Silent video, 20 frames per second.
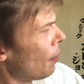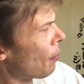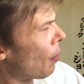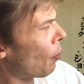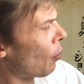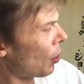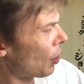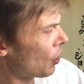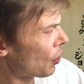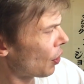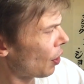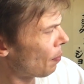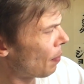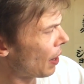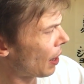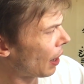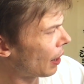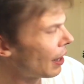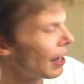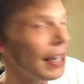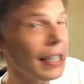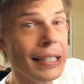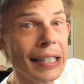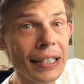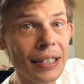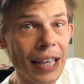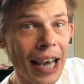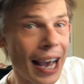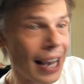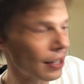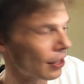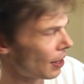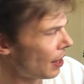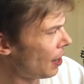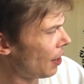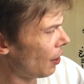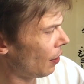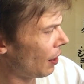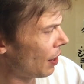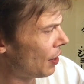But we're just going to make an easy task
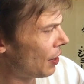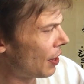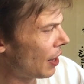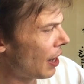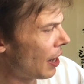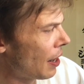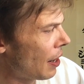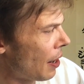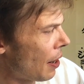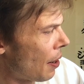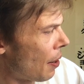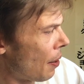here. Let's see.